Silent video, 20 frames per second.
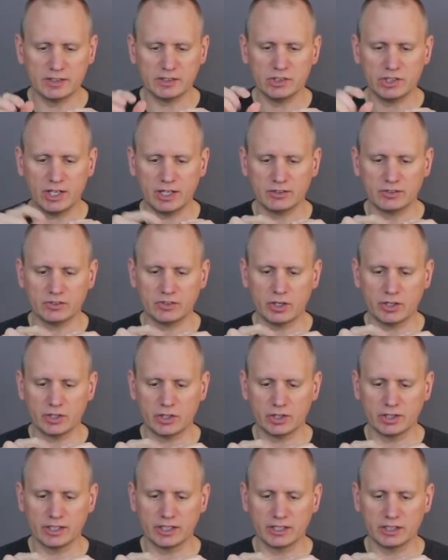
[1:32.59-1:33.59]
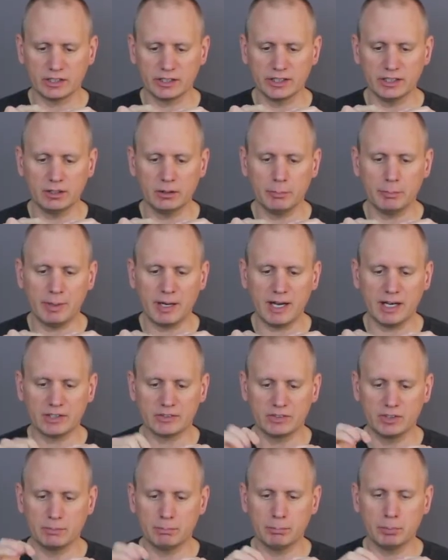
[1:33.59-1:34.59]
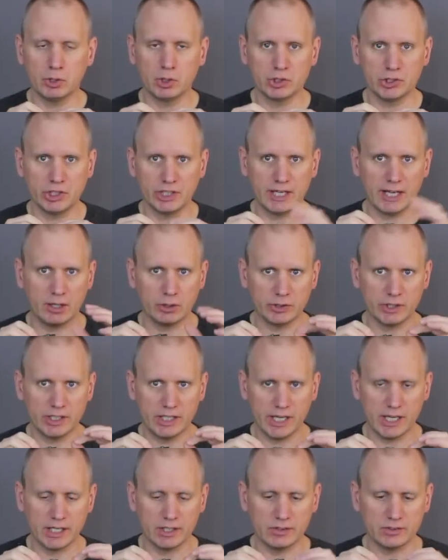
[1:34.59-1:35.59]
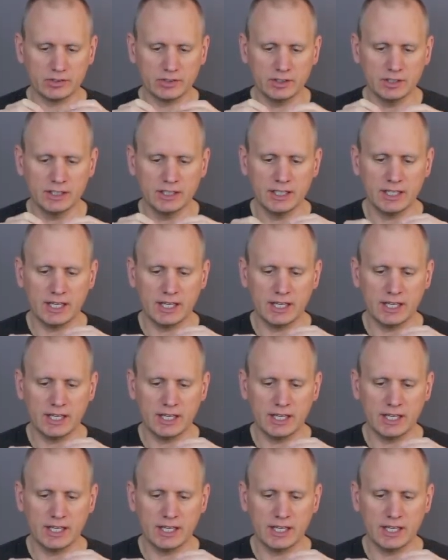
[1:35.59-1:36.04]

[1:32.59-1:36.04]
and chances are you're going to get a little epoxy pushing out the end.